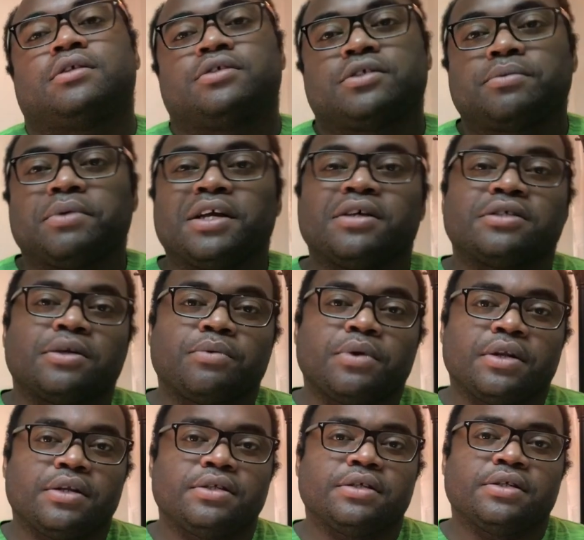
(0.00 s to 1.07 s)
something else I
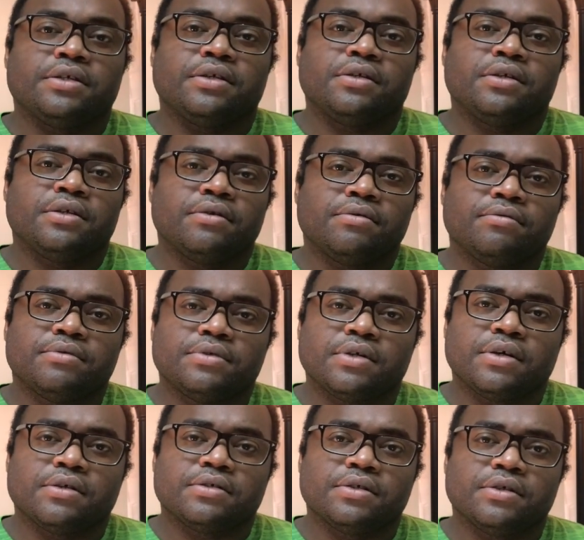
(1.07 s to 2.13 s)
wanted to
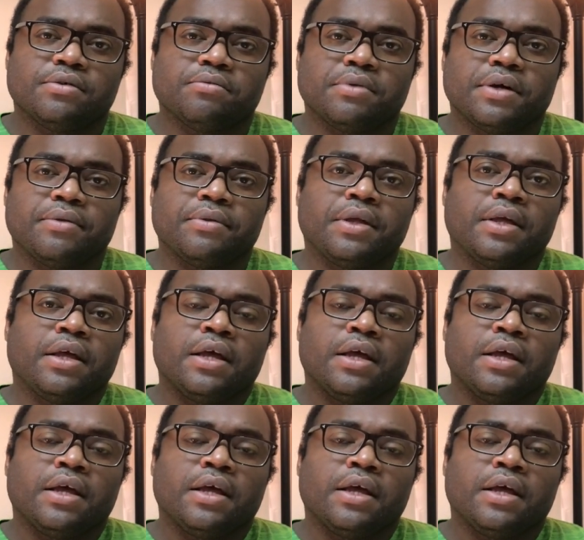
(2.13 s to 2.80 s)
talk to you about.